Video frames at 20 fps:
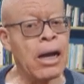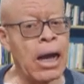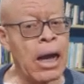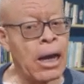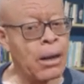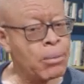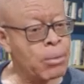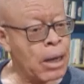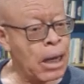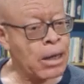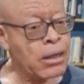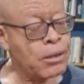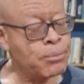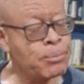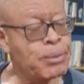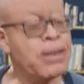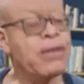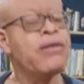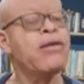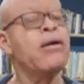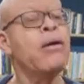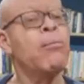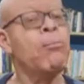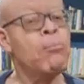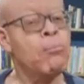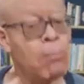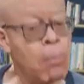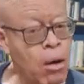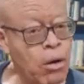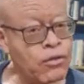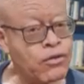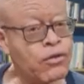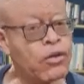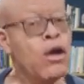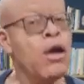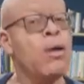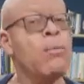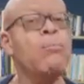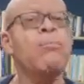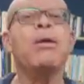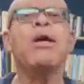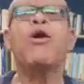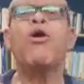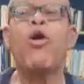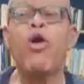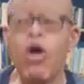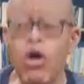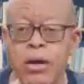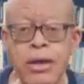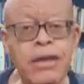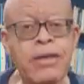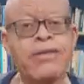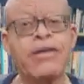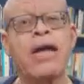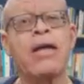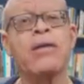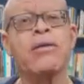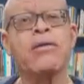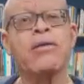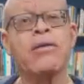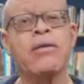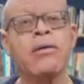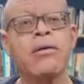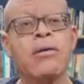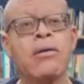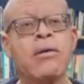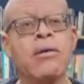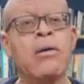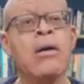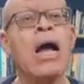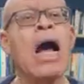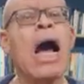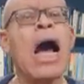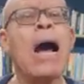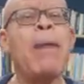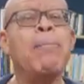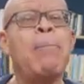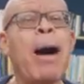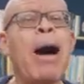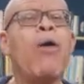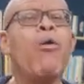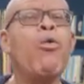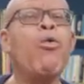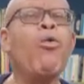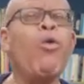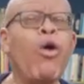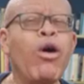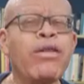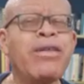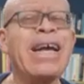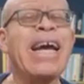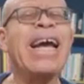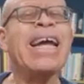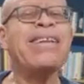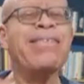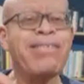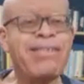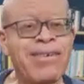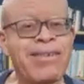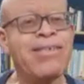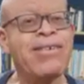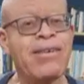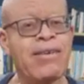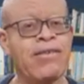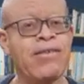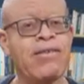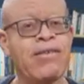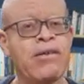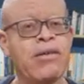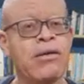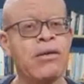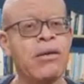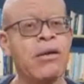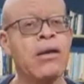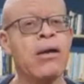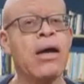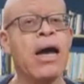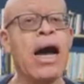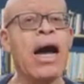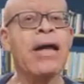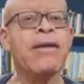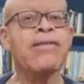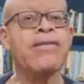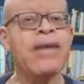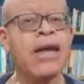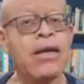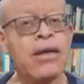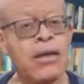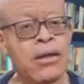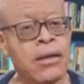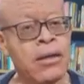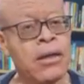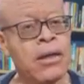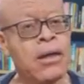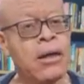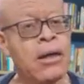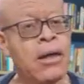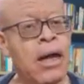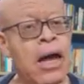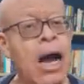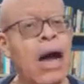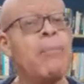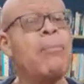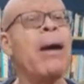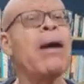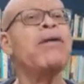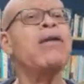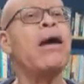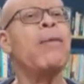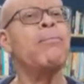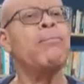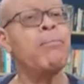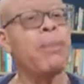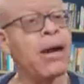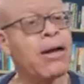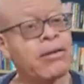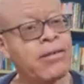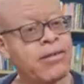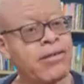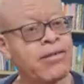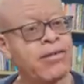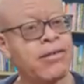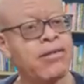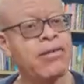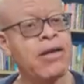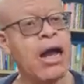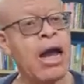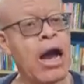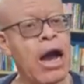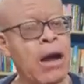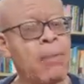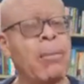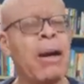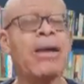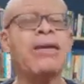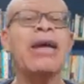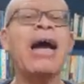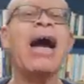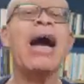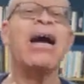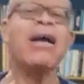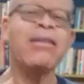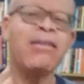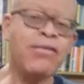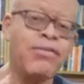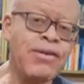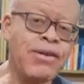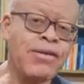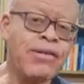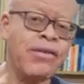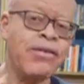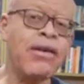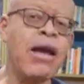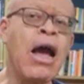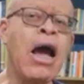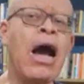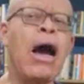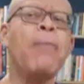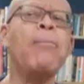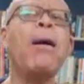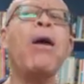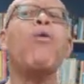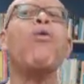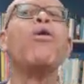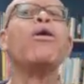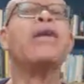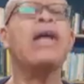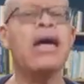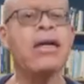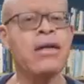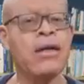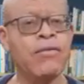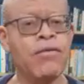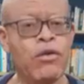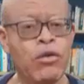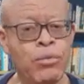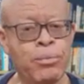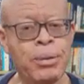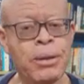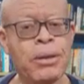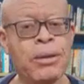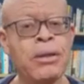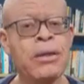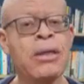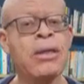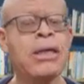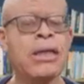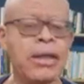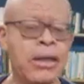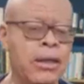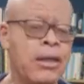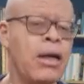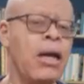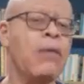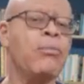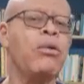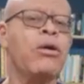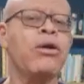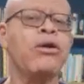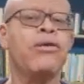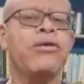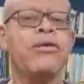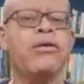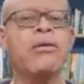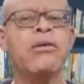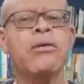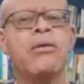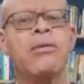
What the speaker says: I repeat, must be cognizant about what ethicists are saying about their practices, about their activities, about what they are developing in the laboratory.